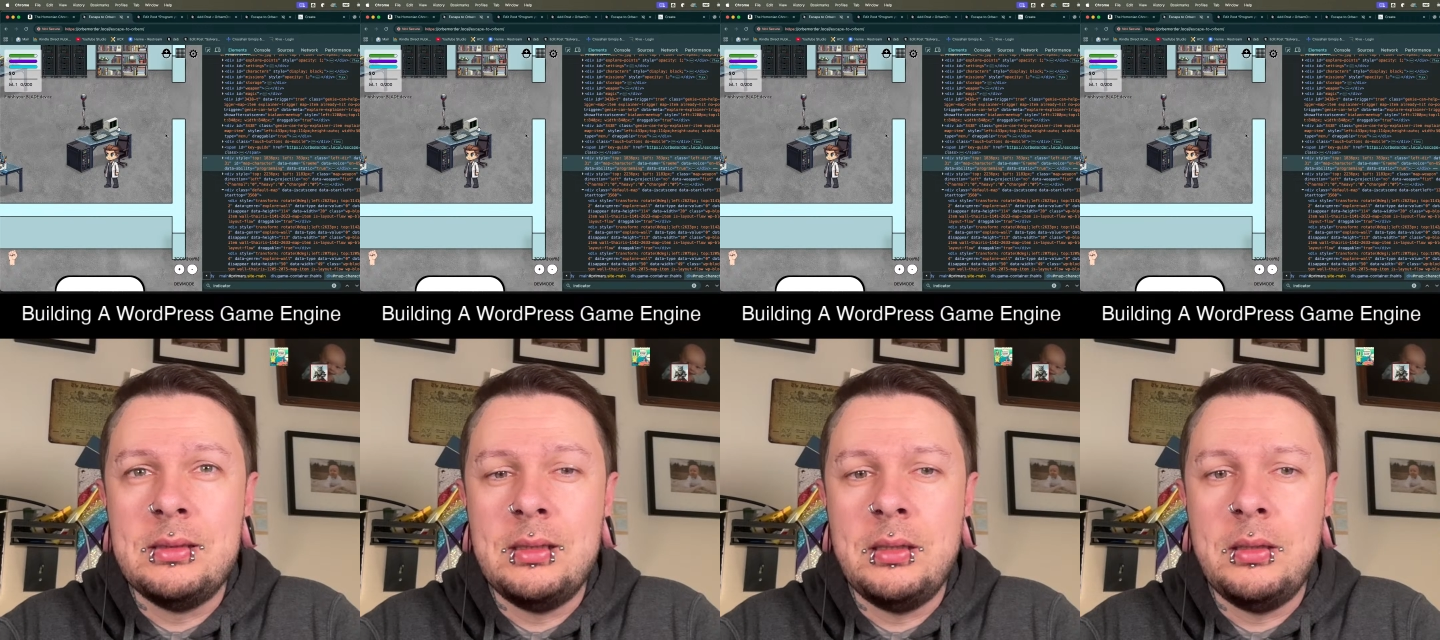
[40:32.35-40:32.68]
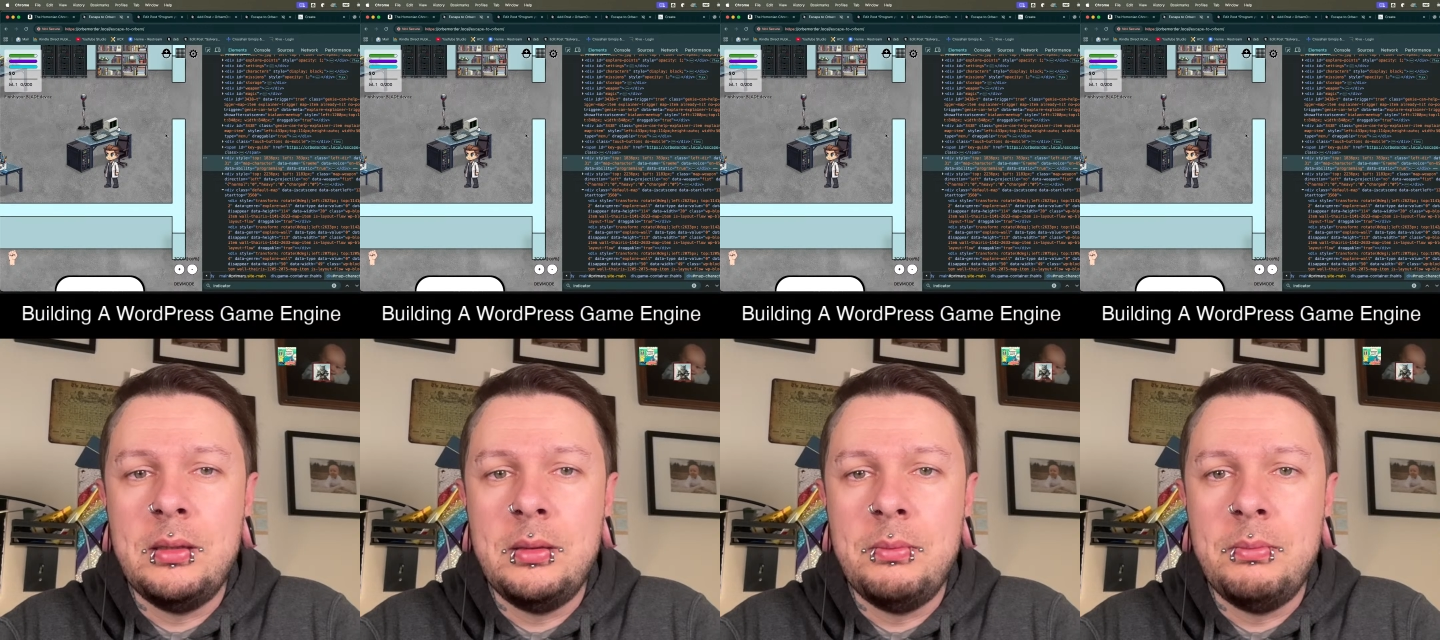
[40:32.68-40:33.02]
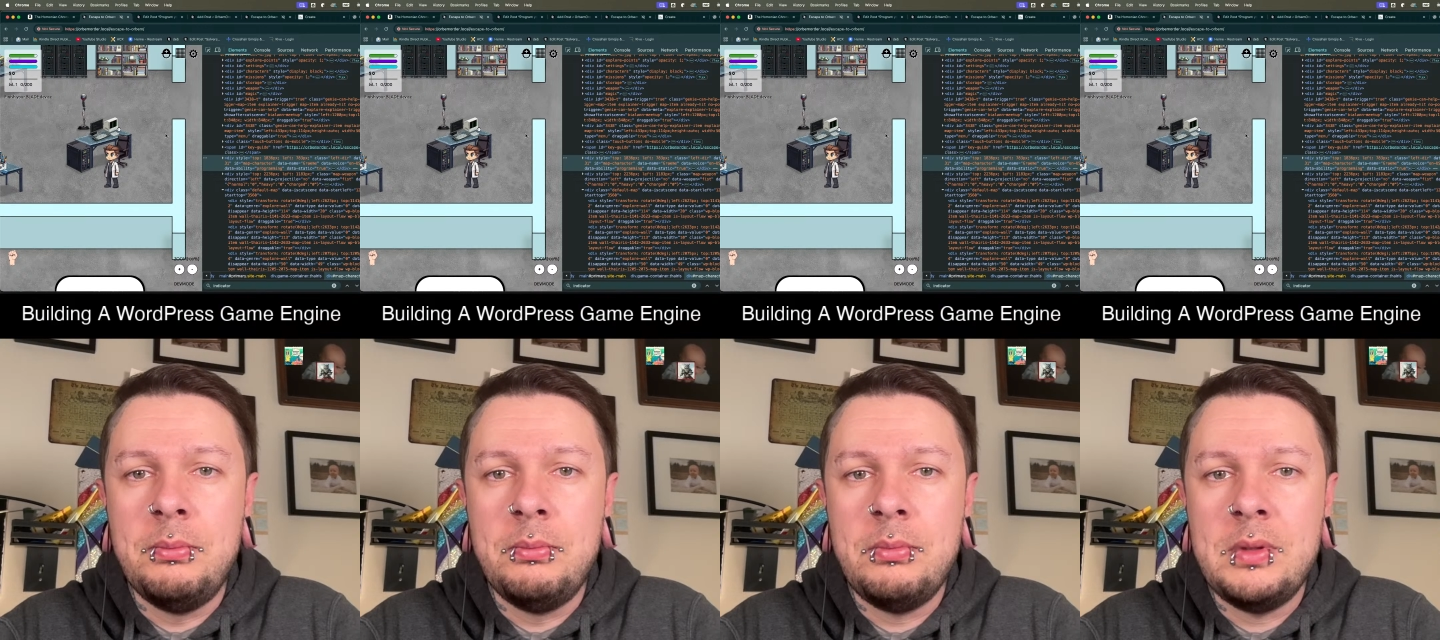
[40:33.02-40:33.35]

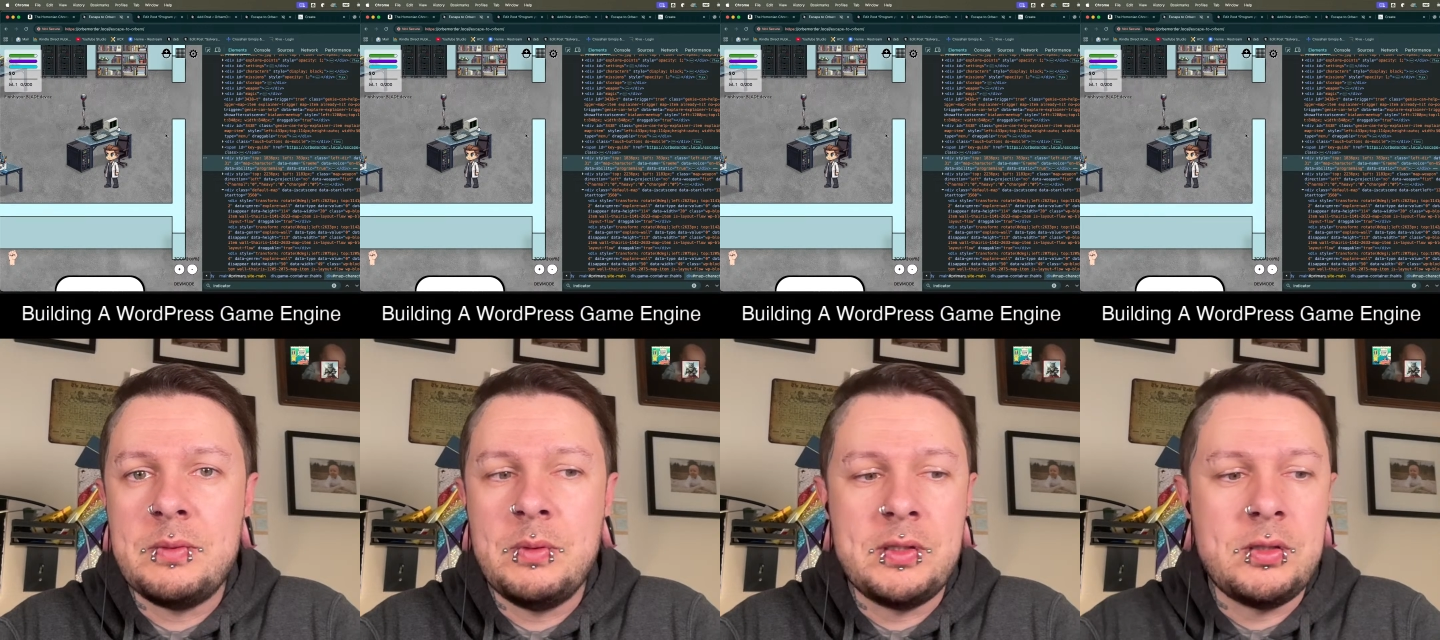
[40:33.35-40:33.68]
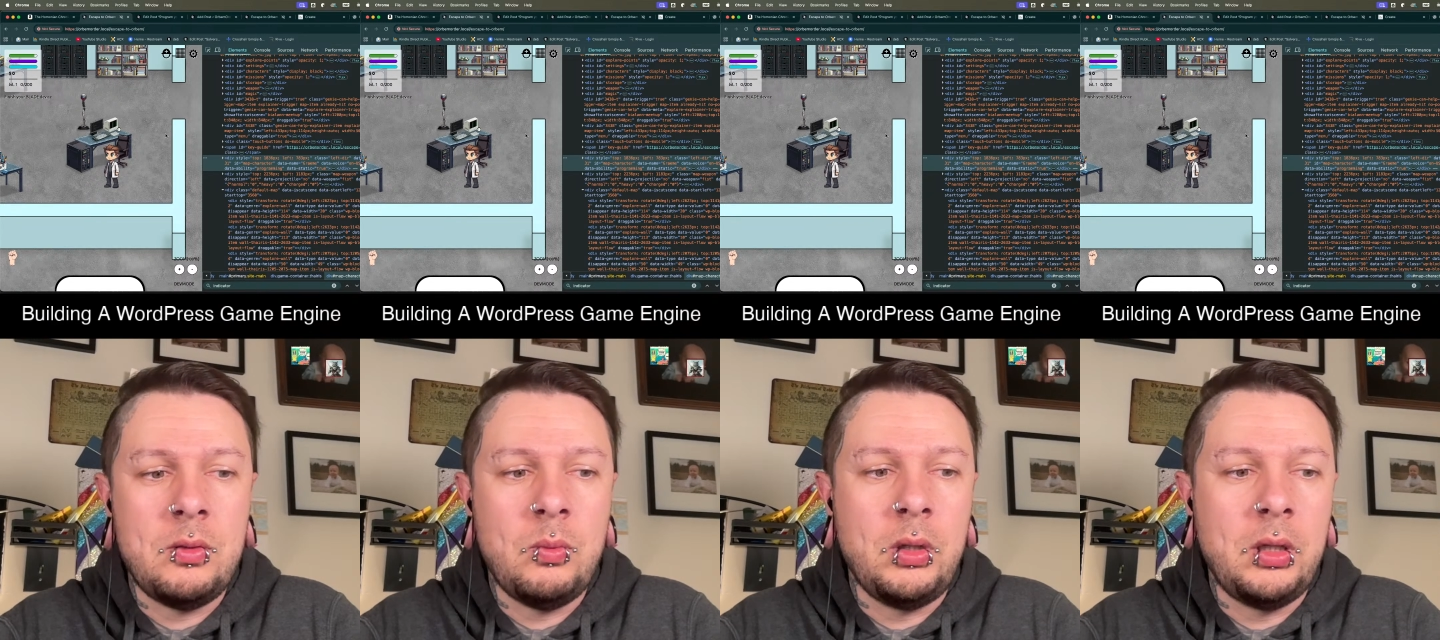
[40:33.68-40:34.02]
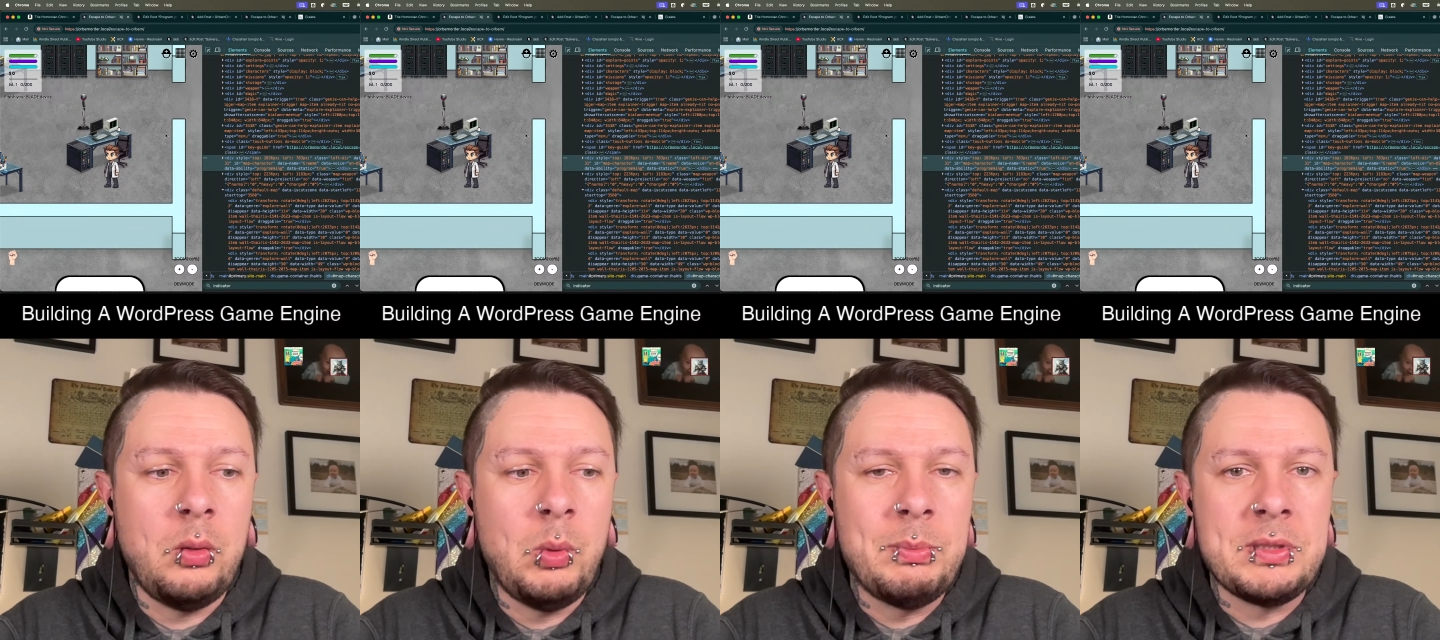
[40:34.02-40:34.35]
That's when I started working
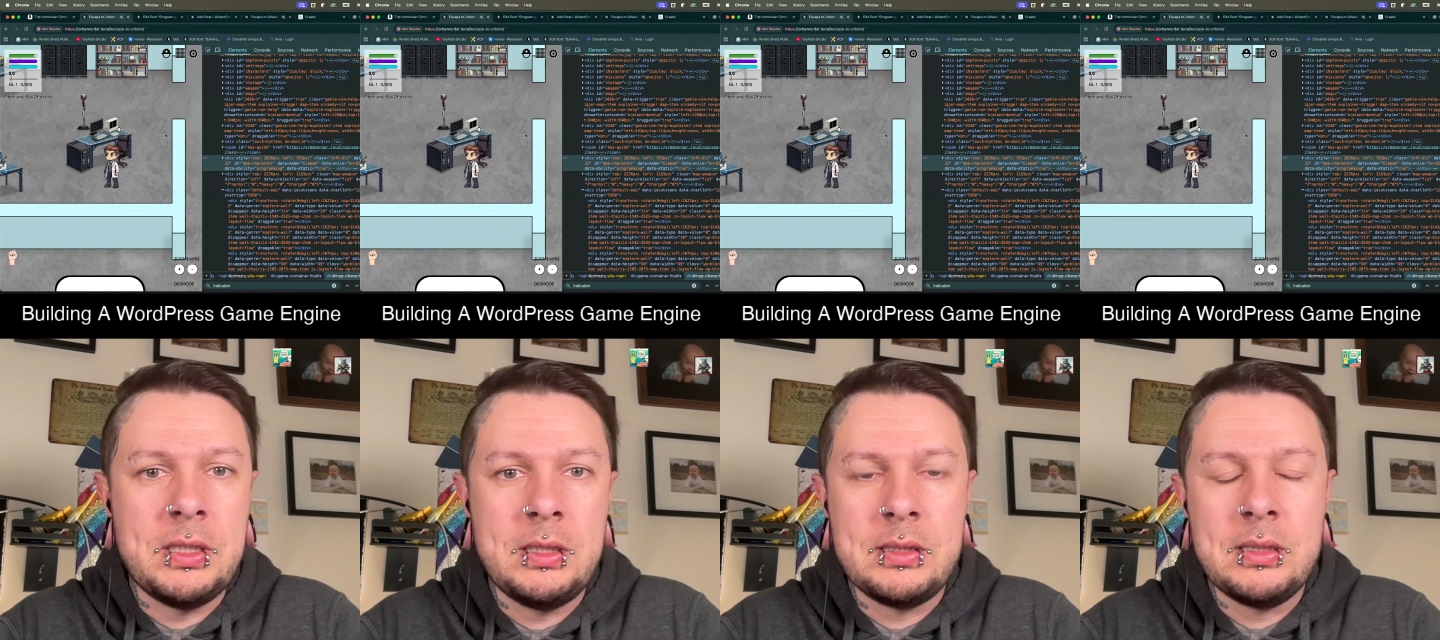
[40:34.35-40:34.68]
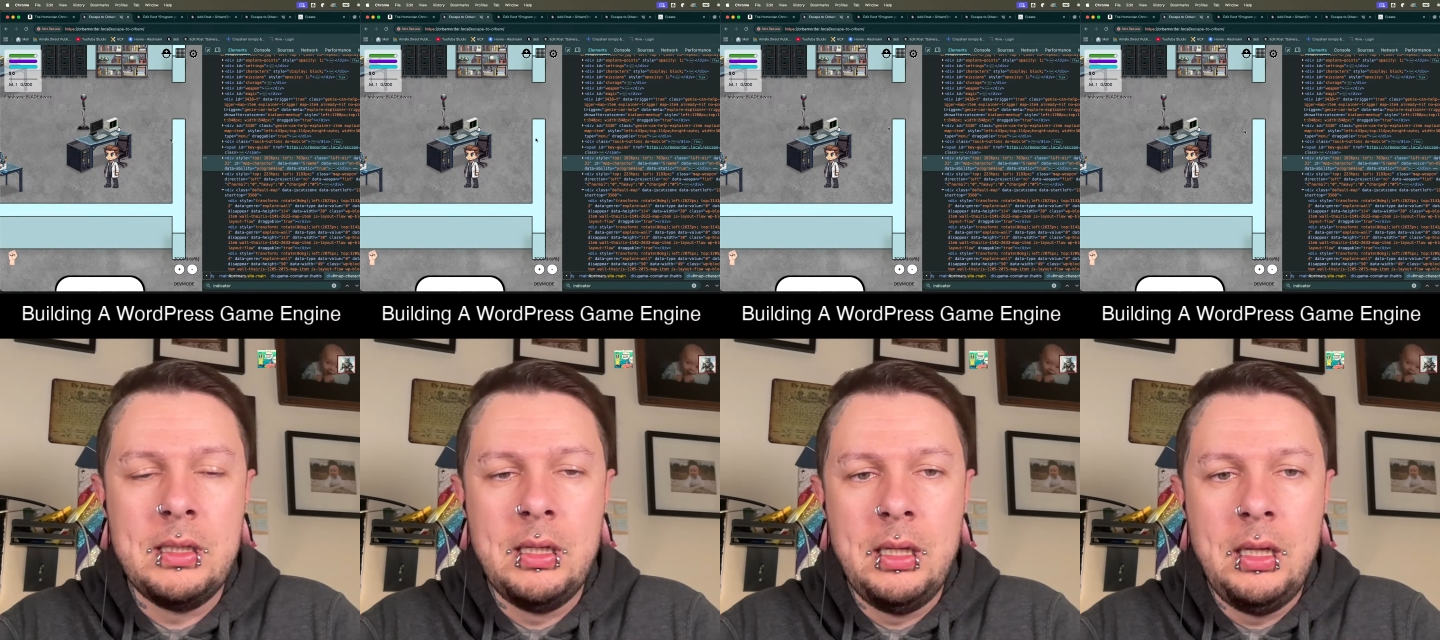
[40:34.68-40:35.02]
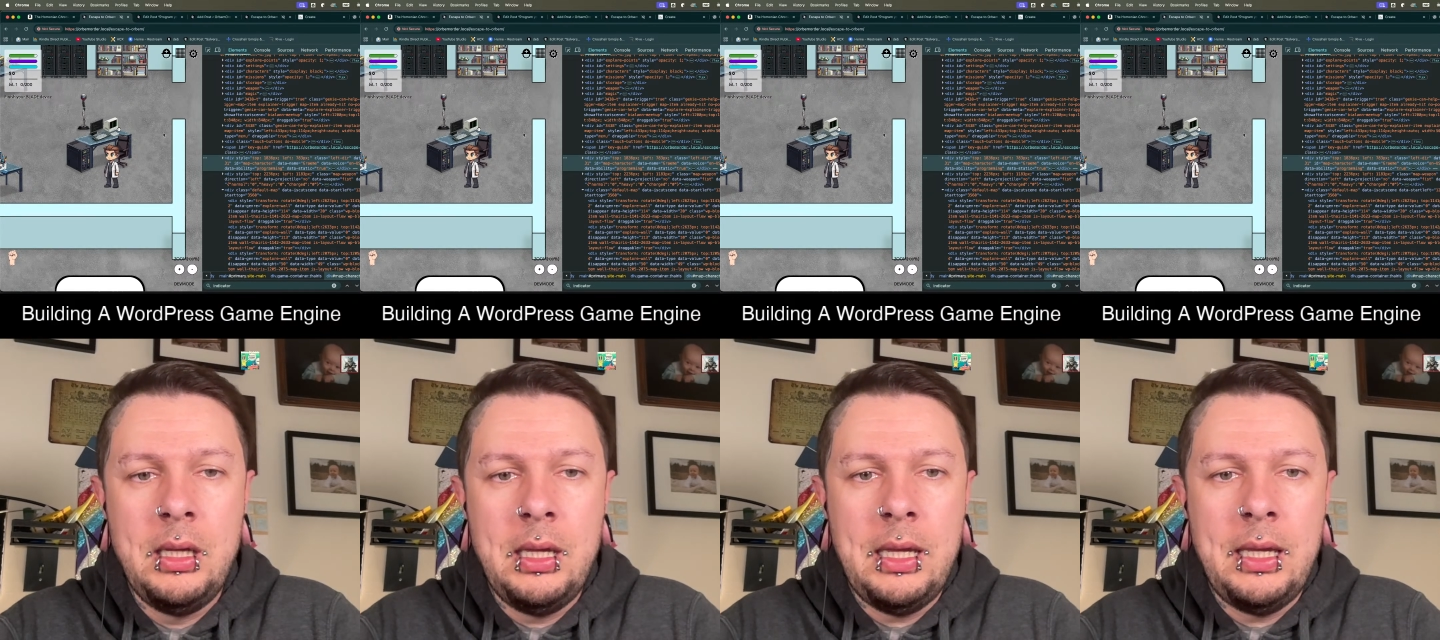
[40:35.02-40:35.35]
on websites.
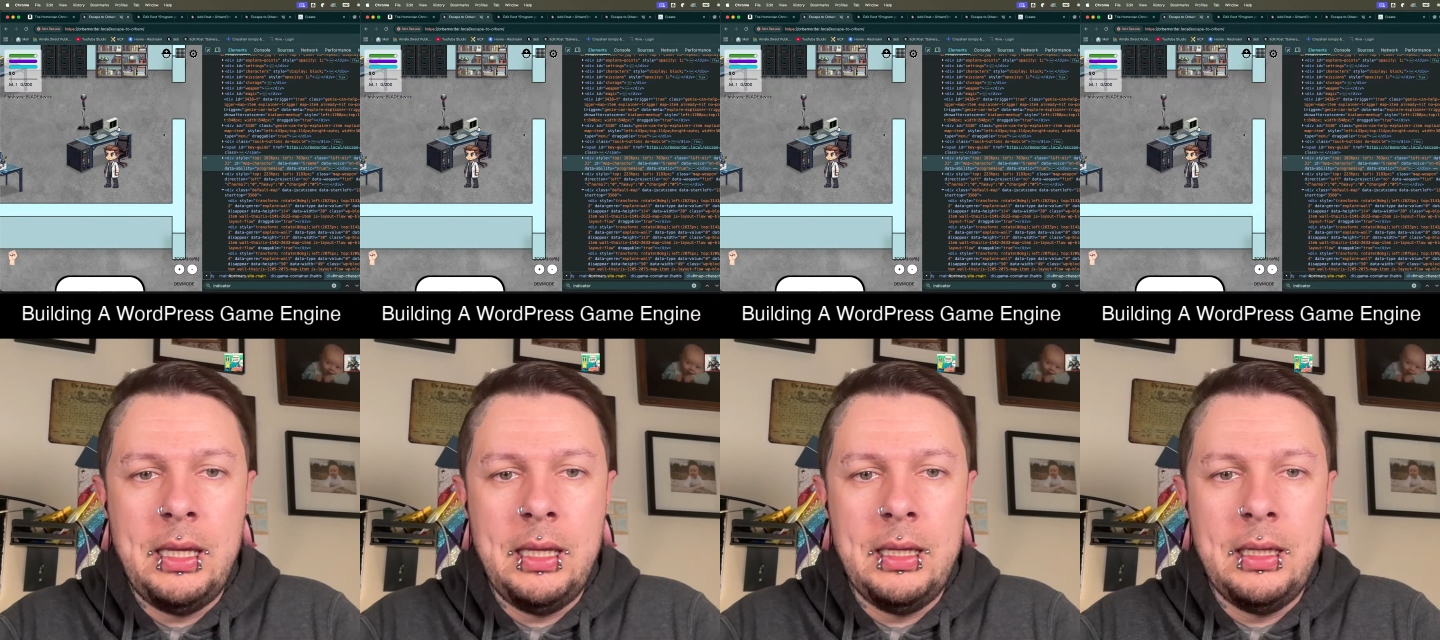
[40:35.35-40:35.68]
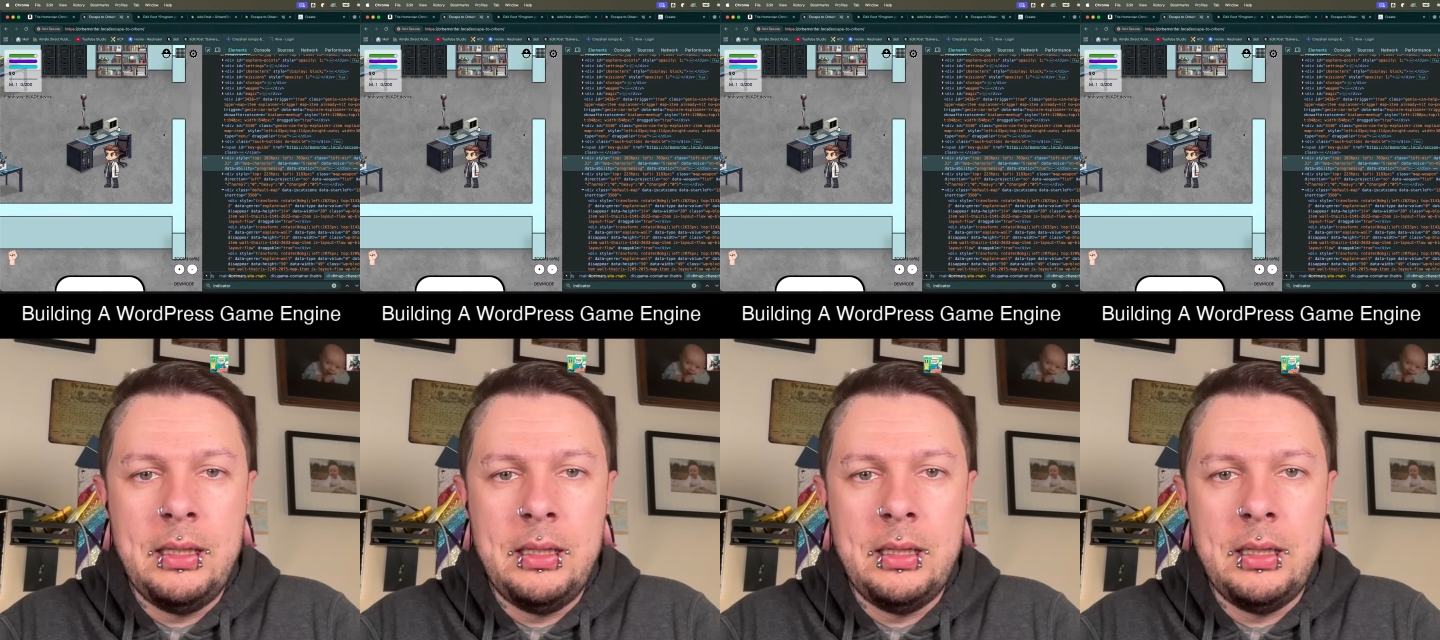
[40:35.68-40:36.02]
And